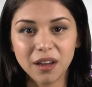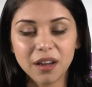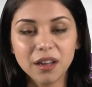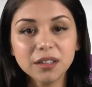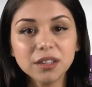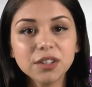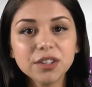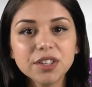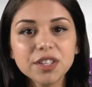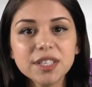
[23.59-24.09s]

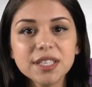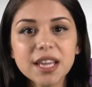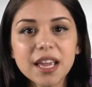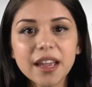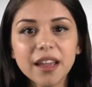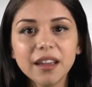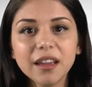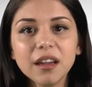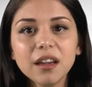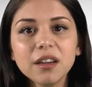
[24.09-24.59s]
On
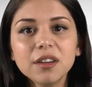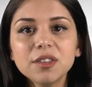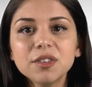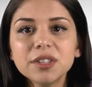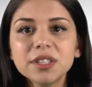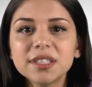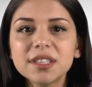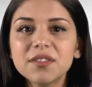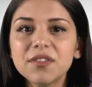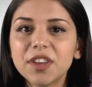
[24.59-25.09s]
Thursday,
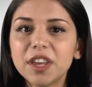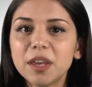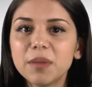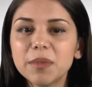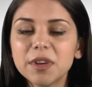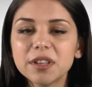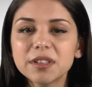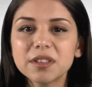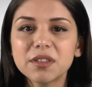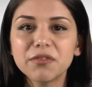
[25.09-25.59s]
hundreds of
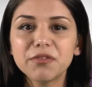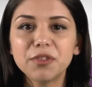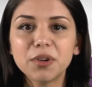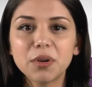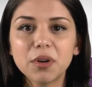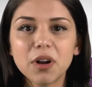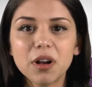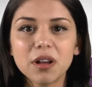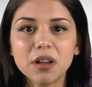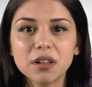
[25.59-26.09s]
emails and
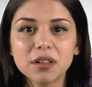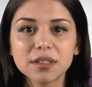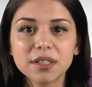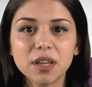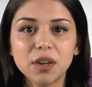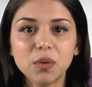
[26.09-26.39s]
phone calls